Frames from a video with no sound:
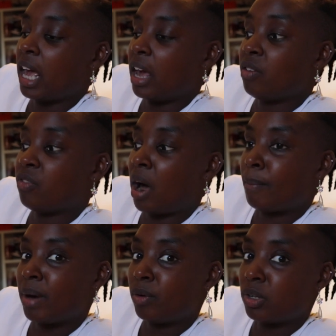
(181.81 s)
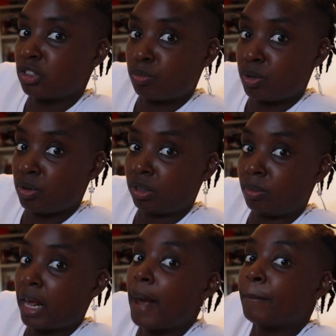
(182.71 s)
If a man wants to be with
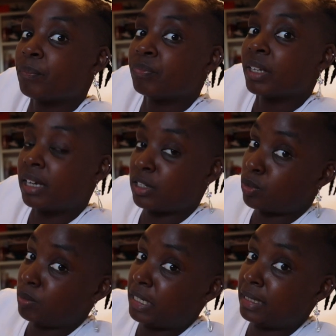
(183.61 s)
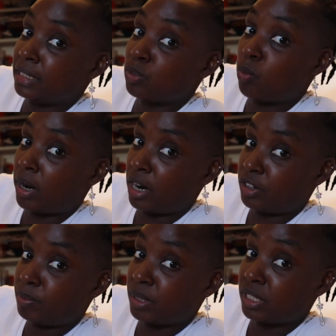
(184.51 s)
me, he has to be in it
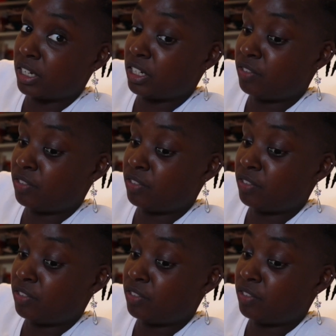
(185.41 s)
100%.